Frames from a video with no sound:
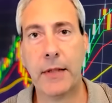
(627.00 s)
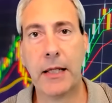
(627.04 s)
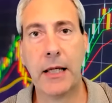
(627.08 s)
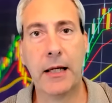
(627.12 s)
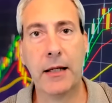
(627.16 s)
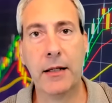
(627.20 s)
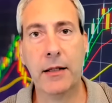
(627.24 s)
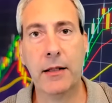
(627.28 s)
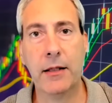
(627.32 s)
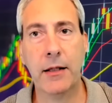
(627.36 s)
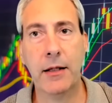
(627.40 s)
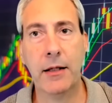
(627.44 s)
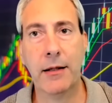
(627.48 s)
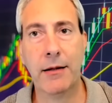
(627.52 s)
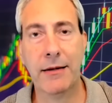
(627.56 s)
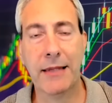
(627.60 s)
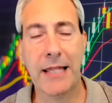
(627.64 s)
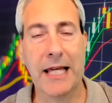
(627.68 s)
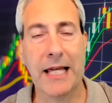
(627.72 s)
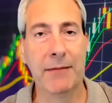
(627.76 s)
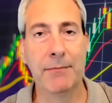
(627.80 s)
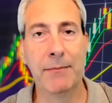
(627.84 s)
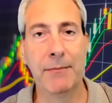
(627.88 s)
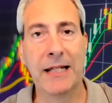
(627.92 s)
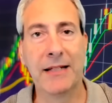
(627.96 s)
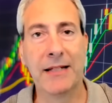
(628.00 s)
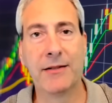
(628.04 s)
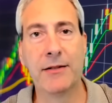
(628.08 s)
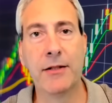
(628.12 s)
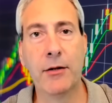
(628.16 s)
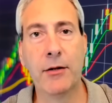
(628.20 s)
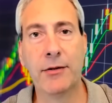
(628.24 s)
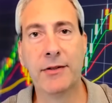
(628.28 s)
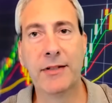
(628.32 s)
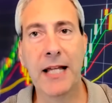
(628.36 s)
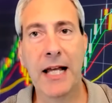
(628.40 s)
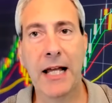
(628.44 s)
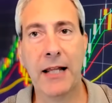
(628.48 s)
Okay. That makes
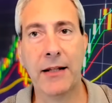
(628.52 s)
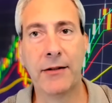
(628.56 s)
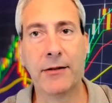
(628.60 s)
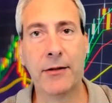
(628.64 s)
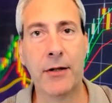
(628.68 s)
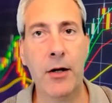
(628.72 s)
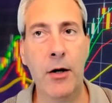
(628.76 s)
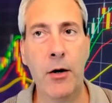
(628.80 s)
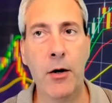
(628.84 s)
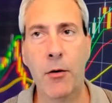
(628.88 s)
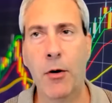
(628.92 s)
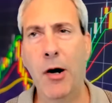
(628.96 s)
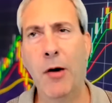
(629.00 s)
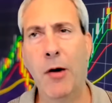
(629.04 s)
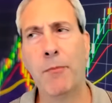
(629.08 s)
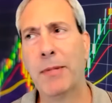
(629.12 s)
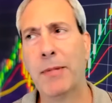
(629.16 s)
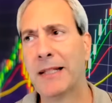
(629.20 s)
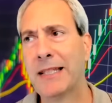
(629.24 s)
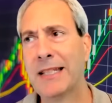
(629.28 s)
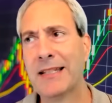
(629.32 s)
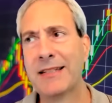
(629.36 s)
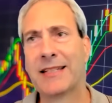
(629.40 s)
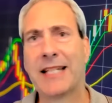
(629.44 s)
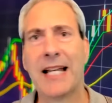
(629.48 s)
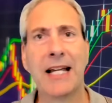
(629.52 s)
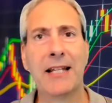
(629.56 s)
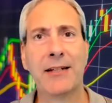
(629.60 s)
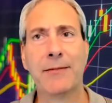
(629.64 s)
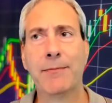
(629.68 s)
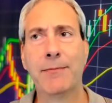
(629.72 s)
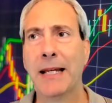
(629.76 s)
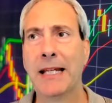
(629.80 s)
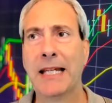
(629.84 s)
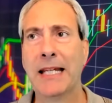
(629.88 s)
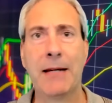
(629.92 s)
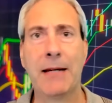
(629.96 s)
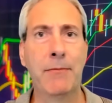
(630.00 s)
no sense. Well, but this guy's
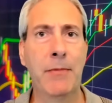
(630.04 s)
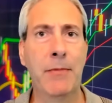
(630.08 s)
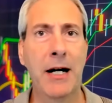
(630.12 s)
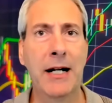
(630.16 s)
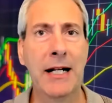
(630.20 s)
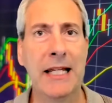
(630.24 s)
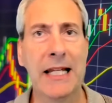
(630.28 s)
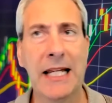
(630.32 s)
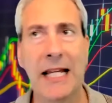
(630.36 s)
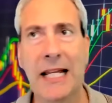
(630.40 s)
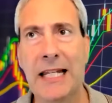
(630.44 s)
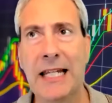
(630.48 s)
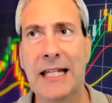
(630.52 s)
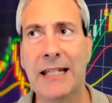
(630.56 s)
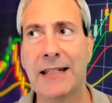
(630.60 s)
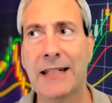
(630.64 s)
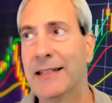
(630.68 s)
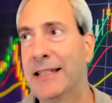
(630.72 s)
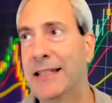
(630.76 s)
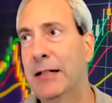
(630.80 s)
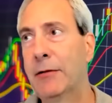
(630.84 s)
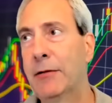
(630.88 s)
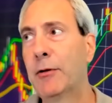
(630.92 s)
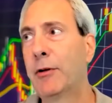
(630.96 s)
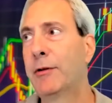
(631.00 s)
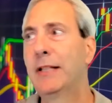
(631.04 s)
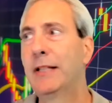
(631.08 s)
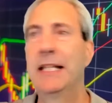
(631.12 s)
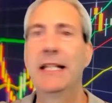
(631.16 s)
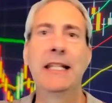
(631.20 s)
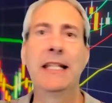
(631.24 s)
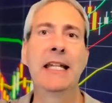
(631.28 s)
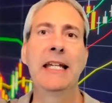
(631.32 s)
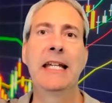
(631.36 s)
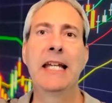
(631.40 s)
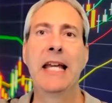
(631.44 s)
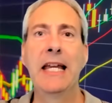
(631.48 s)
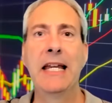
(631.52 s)
making money in his zero
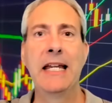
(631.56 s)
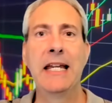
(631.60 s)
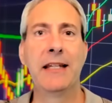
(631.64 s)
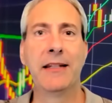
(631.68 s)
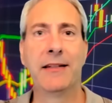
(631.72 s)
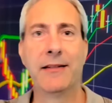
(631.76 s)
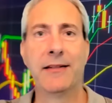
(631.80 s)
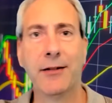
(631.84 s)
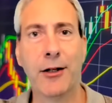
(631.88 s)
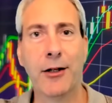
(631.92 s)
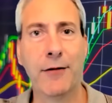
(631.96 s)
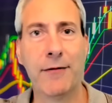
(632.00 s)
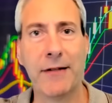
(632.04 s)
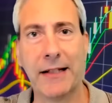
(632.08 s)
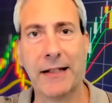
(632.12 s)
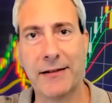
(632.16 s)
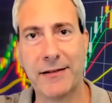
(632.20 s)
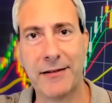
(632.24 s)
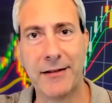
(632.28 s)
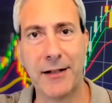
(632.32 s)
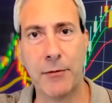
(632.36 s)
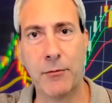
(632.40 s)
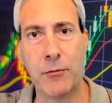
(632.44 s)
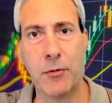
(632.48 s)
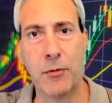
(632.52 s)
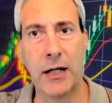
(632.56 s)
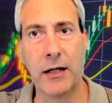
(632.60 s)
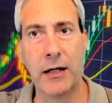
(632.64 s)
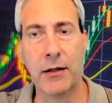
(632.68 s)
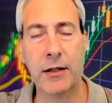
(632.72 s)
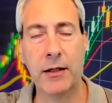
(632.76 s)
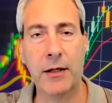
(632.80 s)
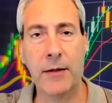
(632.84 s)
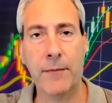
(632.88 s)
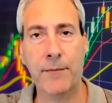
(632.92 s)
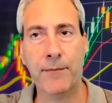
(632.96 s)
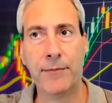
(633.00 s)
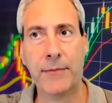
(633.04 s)
DTE service somewhere.
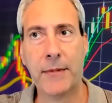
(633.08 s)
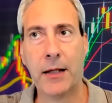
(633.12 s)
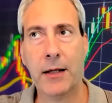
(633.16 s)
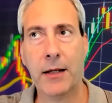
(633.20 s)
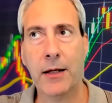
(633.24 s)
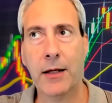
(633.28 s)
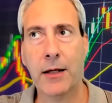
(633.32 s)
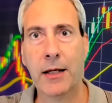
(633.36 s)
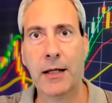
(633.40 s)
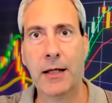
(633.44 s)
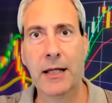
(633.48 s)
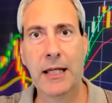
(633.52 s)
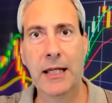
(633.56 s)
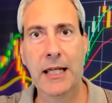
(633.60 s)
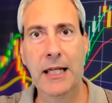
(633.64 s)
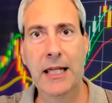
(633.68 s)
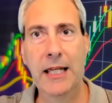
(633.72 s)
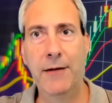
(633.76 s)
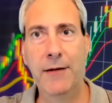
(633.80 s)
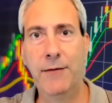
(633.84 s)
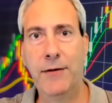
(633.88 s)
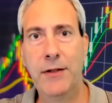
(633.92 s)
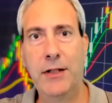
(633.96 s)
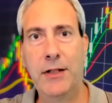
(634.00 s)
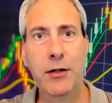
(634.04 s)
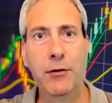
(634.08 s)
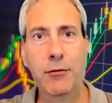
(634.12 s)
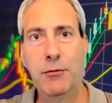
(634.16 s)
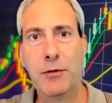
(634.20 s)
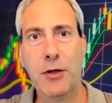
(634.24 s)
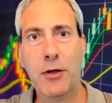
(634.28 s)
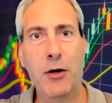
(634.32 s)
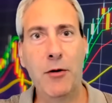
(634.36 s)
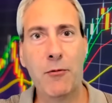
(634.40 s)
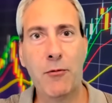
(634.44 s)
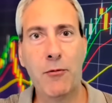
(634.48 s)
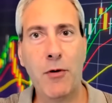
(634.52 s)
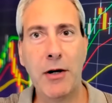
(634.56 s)
If you
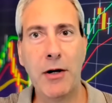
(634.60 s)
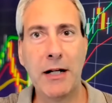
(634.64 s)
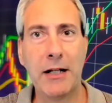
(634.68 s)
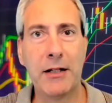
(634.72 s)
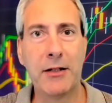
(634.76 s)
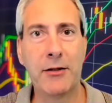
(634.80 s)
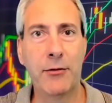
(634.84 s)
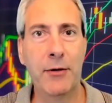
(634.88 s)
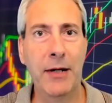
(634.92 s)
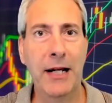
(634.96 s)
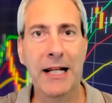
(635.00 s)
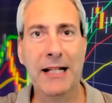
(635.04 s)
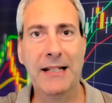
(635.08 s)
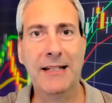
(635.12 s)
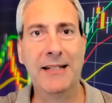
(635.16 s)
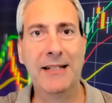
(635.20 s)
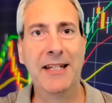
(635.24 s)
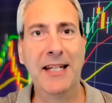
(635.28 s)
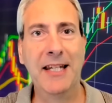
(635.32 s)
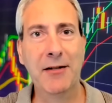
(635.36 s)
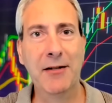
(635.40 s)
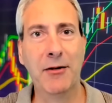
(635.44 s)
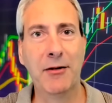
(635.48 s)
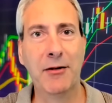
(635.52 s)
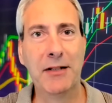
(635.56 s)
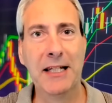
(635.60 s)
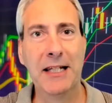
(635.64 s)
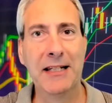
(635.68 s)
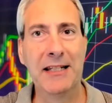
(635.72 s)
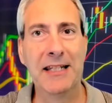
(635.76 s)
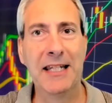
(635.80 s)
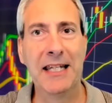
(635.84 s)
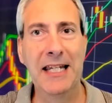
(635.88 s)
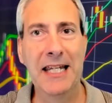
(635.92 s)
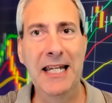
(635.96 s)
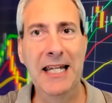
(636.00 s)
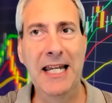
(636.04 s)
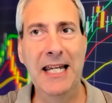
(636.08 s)
don't want to trade zero
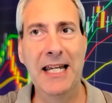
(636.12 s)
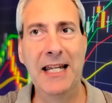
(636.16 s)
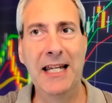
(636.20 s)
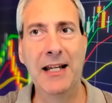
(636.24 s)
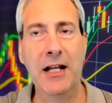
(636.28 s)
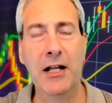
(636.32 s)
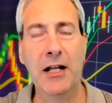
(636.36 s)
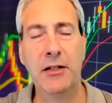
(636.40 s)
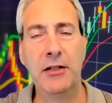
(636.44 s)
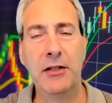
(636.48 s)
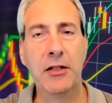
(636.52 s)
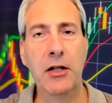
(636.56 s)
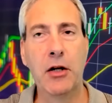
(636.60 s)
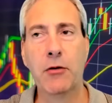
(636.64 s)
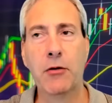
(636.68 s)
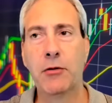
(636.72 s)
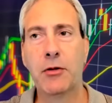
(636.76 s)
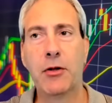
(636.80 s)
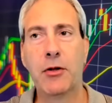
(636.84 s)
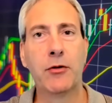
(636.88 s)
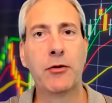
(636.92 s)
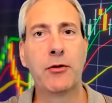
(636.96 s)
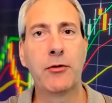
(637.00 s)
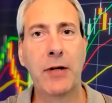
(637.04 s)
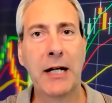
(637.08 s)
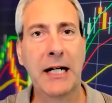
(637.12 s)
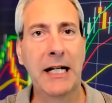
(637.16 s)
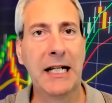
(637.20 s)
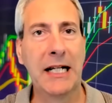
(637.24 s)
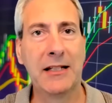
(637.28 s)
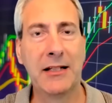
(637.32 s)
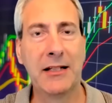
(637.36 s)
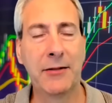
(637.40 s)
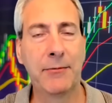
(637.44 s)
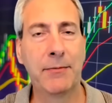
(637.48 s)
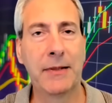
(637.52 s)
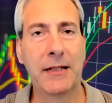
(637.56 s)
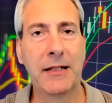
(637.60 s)
DTE, don't go trade it
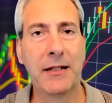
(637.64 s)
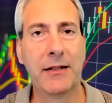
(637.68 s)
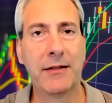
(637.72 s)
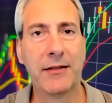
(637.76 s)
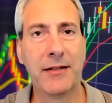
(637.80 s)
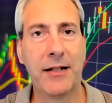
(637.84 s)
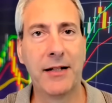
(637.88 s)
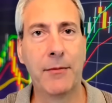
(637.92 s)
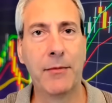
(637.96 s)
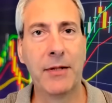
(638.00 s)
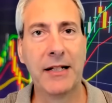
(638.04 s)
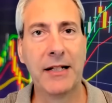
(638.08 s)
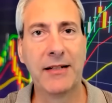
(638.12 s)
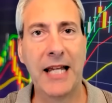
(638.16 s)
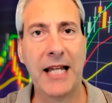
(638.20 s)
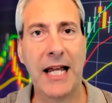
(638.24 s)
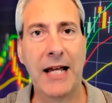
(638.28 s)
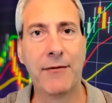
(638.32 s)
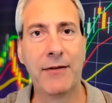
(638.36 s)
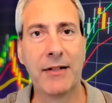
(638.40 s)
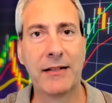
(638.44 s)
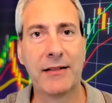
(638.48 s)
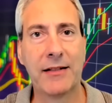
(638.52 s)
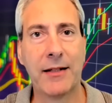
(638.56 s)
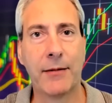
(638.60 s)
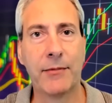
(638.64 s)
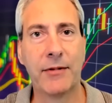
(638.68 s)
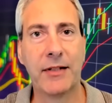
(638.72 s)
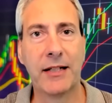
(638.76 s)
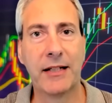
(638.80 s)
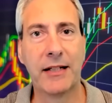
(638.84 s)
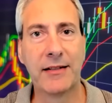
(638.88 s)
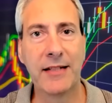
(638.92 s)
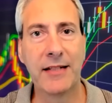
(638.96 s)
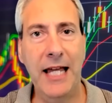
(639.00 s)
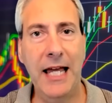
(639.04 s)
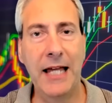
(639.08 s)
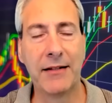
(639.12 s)
just because somebody's having some
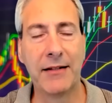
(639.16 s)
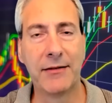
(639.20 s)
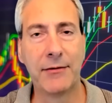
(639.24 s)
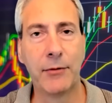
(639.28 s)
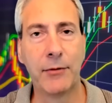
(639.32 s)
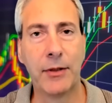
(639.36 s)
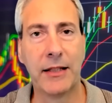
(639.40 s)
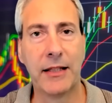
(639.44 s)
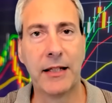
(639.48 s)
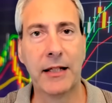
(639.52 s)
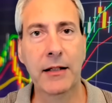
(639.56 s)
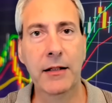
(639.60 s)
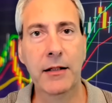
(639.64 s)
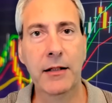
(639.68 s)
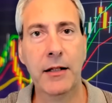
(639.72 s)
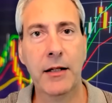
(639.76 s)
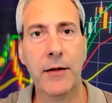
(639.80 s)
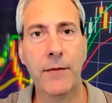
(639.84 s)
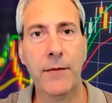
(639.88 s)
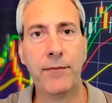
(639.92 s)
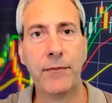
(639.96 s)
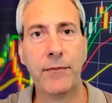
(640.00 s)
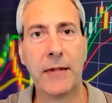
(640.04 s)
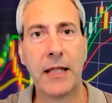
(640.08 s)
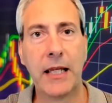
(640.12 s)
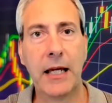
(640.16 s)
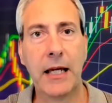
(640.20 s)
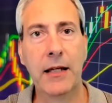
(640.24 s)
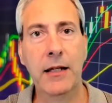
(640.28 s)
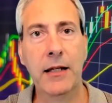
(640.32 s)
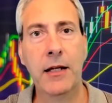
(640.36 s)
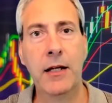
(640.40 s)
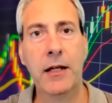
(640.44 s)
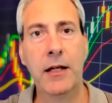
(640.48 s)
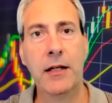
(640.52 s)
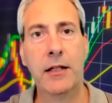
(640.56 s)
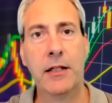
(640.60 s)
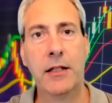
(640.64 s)
success with it. Okay.
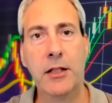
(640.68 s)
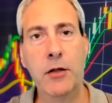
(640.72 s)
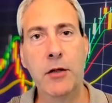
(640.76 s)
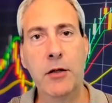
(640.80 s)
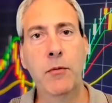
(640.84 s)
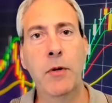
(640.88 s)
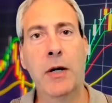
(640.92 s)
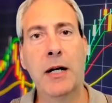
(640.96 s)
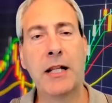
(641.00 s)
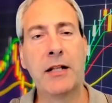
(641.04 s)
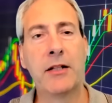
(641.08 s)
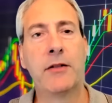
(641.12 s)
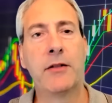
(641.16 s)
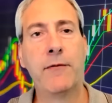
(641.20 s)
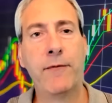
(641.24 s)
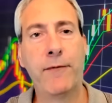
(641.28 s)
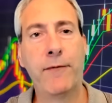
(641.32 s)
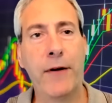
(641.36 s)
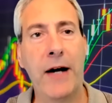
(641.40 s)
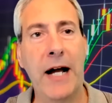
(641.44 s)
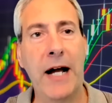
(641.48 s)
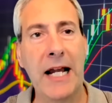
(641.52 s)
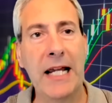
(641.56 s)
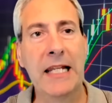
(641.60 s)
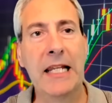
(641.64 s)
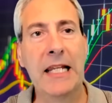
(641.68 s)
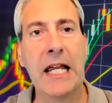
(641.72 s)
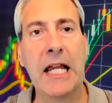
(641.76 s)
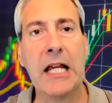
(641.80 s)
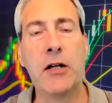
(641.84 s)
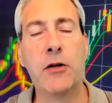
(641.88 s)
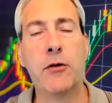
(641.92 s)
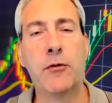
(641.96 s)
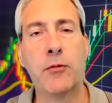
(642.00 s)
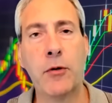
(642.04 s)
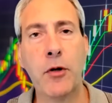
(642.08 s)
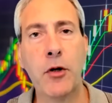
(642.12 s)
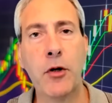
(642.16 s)
You want to find a
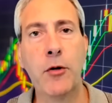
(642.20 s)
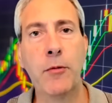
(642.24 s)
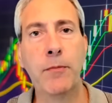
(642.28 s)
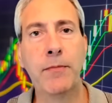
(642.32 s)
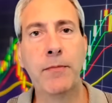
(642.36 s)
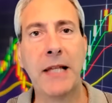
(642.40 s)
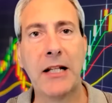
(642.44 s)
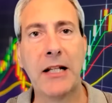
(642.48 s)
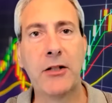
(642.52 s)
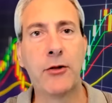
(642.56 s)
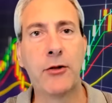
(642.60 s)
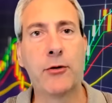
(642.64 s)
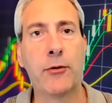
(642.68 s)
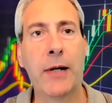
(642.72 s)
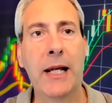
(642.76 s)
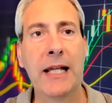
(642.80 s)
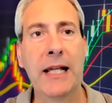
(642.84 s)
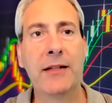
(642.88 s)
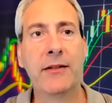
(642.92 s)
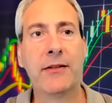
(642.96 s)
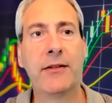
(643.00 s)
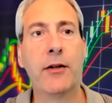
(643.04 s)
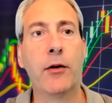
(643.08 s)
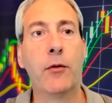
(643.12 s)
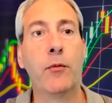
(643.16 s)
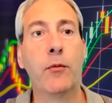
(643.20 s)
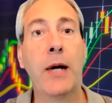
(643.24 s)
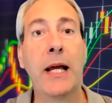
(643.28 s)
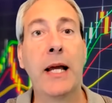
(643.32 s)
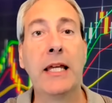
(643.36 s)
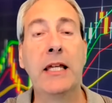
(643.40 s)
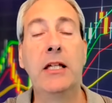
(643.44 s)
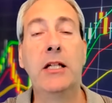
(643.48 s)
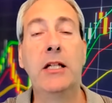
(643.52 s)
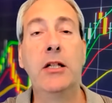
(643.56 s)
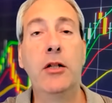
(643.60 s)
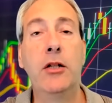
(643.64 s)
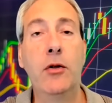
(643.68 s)
group that trades the way
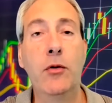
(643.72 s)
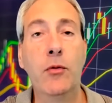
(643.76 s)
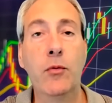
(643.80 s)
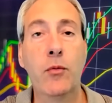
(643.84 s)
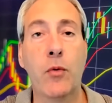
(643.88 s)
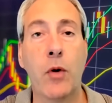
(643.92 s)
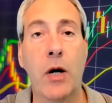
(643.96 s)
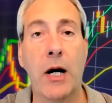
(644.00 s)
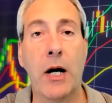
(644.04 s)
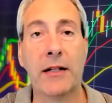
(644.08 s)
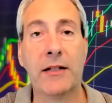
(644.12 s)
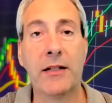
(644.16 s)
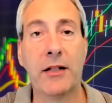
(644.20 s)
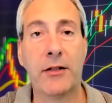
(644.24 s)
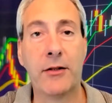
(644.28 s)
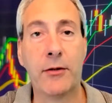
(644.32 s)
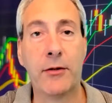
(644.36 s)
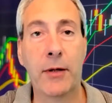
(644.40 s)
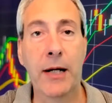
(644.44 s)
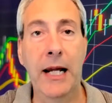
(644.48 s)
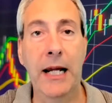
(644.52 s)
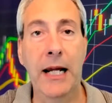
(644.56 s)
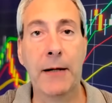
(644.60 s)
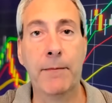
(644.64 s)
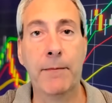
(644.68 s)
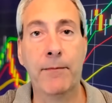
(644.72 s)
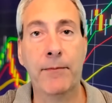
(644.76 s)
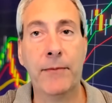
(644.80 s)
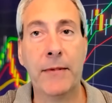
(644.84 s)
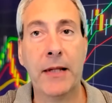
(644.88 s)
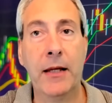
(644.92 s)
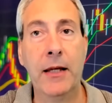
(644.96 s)
you want to trade.